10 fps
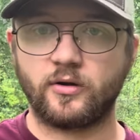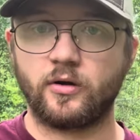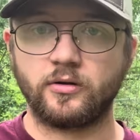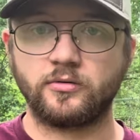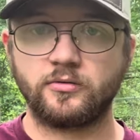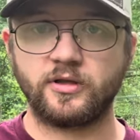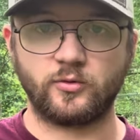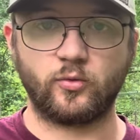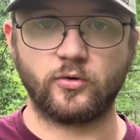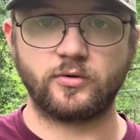on in the
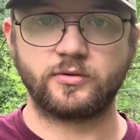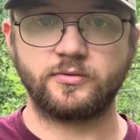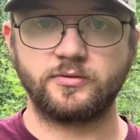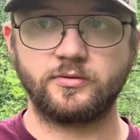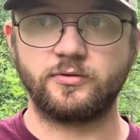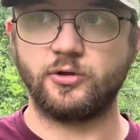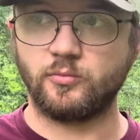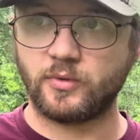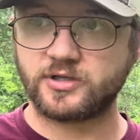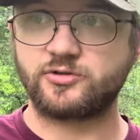world. You
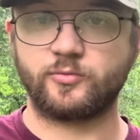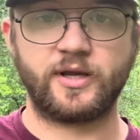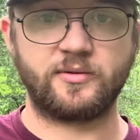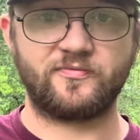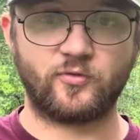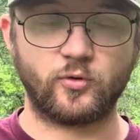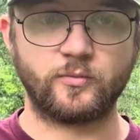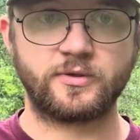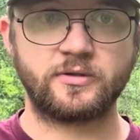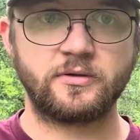must remain
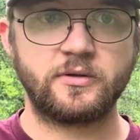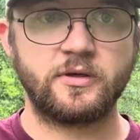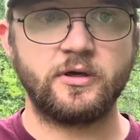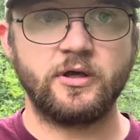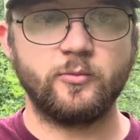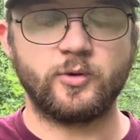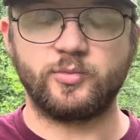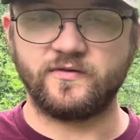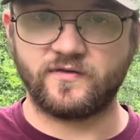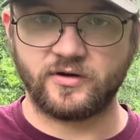informed, but
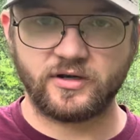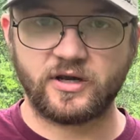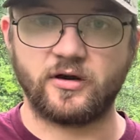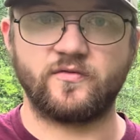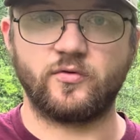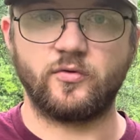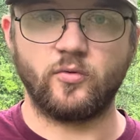be very careful